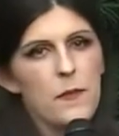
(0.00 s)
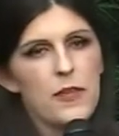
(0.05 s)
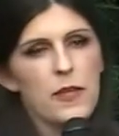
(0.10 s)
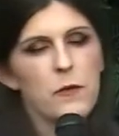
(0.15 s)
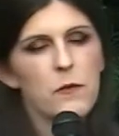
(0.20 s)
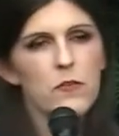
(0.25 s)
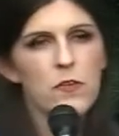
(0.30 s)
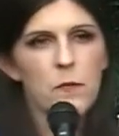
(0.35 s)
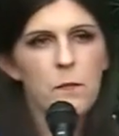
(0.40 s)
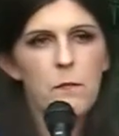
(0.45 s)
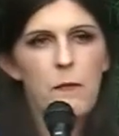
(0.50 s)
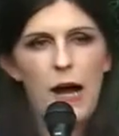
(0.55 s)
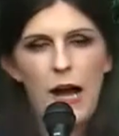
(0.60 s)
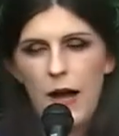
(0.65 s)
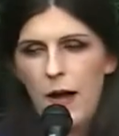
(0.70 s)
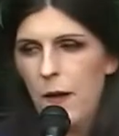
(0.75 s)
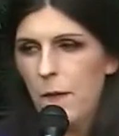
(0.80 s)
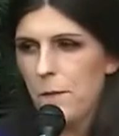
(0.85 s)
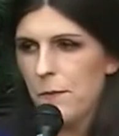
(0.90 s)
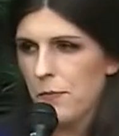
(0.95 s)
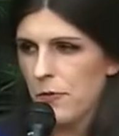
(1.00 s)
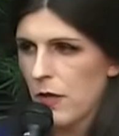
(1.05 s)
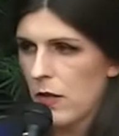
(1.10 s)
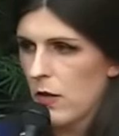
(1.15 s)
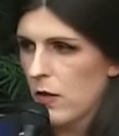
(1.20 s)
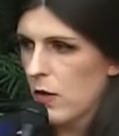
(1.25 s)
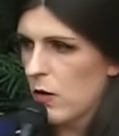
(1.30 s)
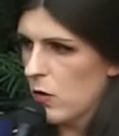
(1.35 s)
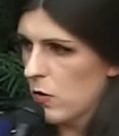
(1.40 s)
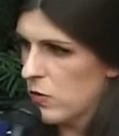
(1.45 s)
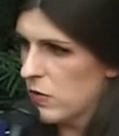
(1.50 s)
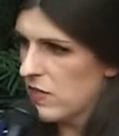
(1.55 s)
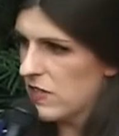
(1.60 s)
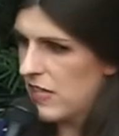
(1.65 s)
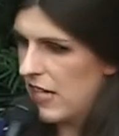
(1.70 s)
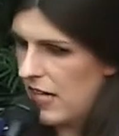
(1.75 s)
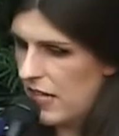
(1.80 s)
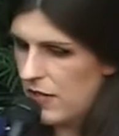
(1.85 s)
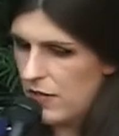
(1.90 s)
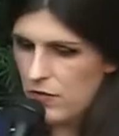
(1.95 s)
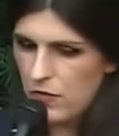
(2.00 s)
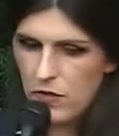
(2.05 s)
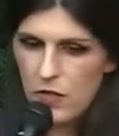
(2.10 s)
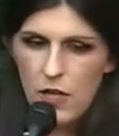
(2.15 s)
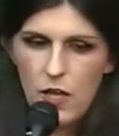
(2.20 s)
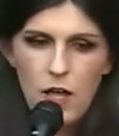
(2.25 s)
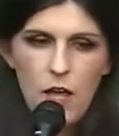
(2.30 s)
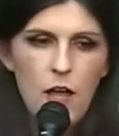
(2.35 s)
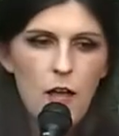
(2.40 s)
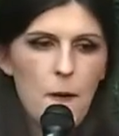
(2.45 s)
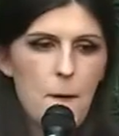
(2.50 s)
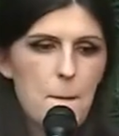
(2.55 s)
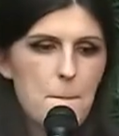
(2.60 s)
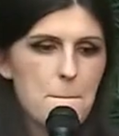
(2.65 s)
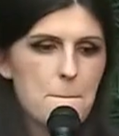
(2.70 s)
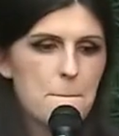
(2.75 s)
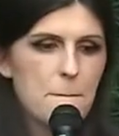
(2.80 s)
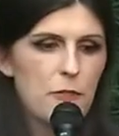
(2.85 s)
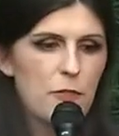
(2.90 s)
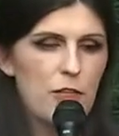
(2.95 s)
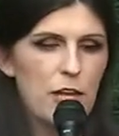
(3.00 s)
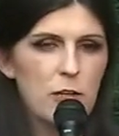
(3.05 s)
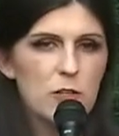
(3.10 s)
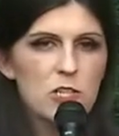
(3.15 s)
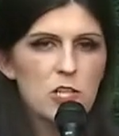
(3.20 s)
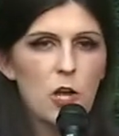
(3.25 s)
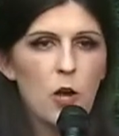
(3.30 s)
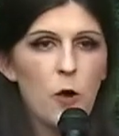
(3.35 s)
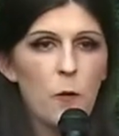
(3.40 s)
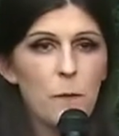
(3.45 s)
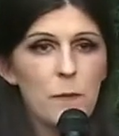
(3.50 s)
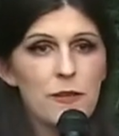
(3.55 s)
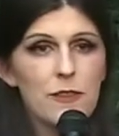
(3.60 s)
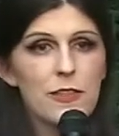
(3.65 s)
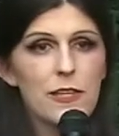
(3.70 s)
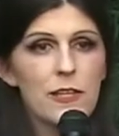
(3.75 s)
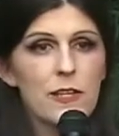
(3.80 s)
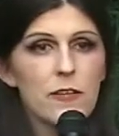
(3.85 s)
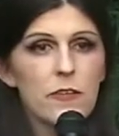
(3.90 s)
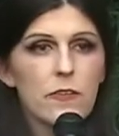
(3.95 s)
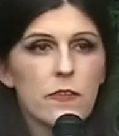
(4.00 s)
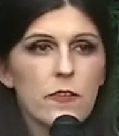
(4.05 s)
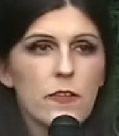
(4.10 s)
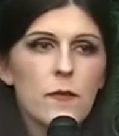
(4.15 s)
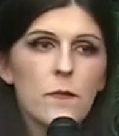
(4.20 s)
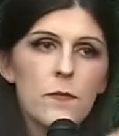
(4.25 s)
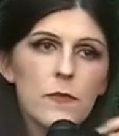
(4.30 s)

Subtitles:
It was a mom who says, "There's hope in this."